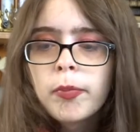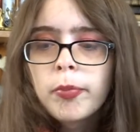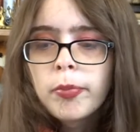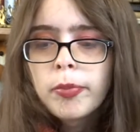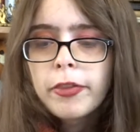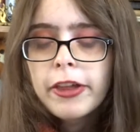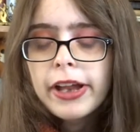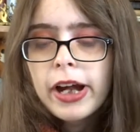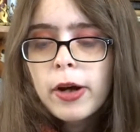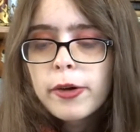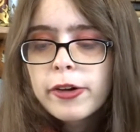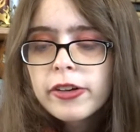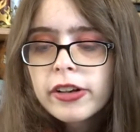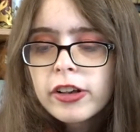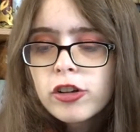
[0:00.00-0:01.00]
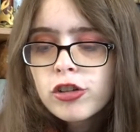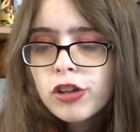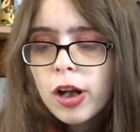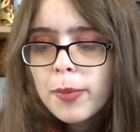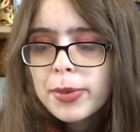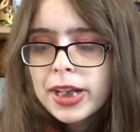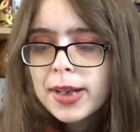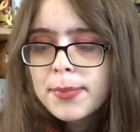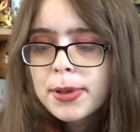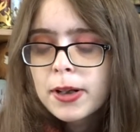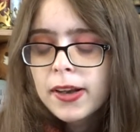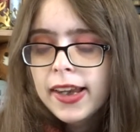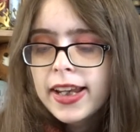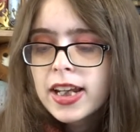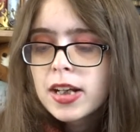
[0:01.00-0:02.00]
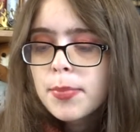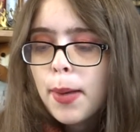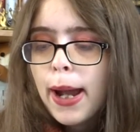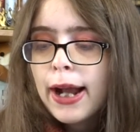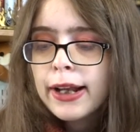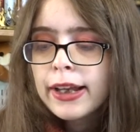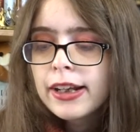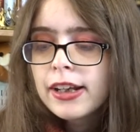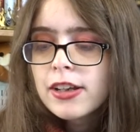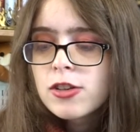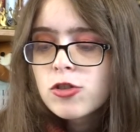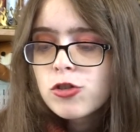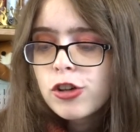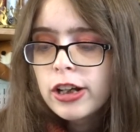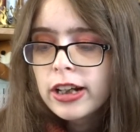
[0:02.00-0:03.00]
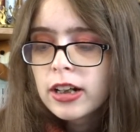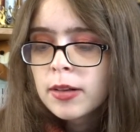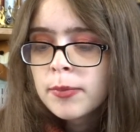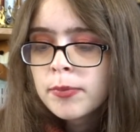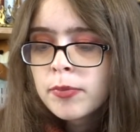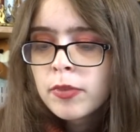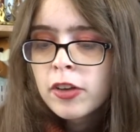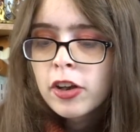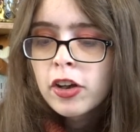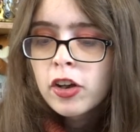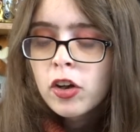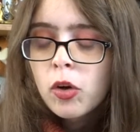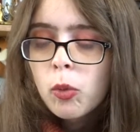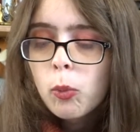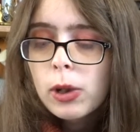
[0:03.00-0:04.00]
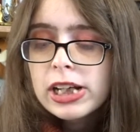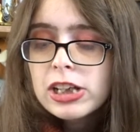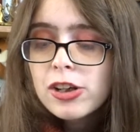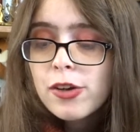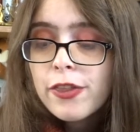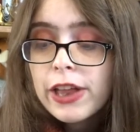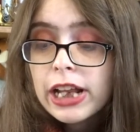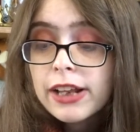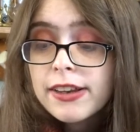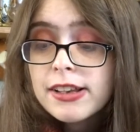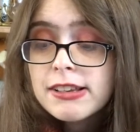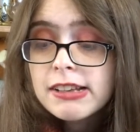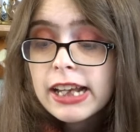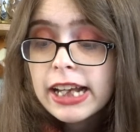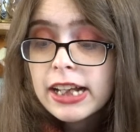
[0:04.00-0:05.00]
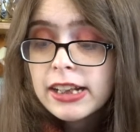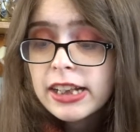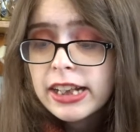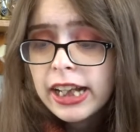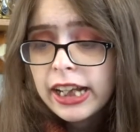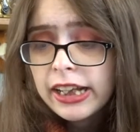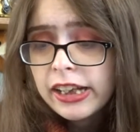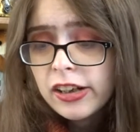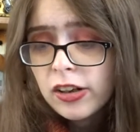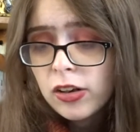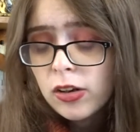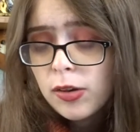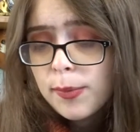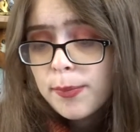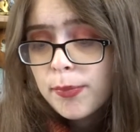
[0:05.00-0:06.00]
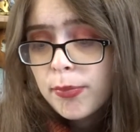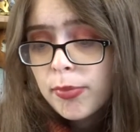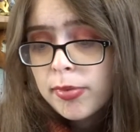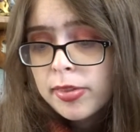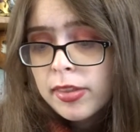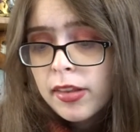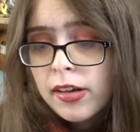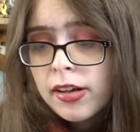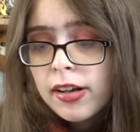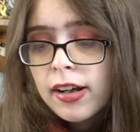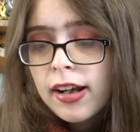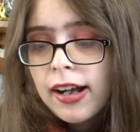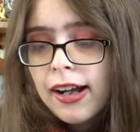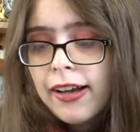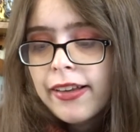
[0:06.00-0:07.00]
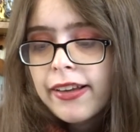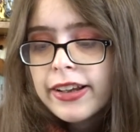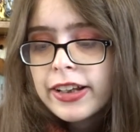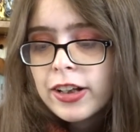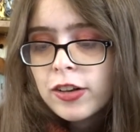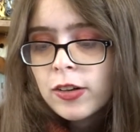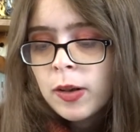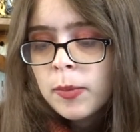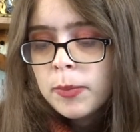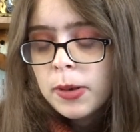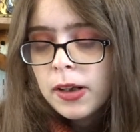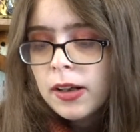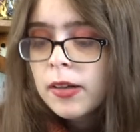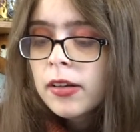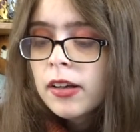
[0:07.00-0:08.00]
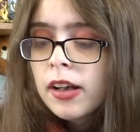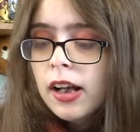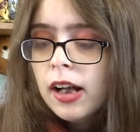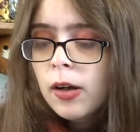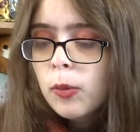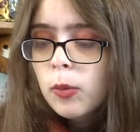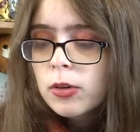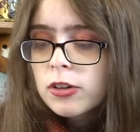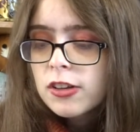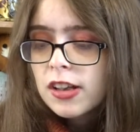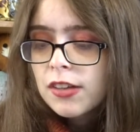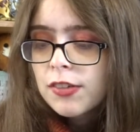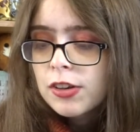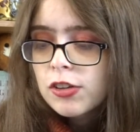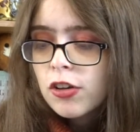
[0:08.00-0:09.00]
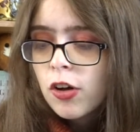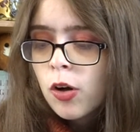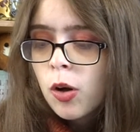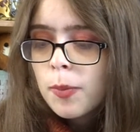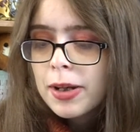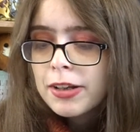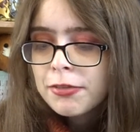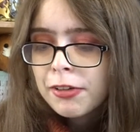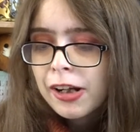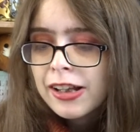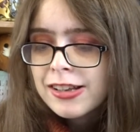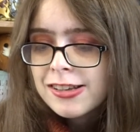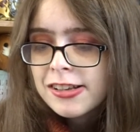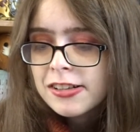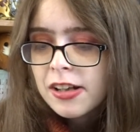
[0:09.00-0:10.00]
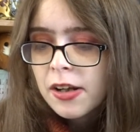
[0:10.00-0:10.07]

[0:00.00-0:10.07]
The elderly shopkeeper leaned back in his chair. "What do you think of this candy, Katie girl?" "I like it, Grandpa. I want to give it to all my friends and tell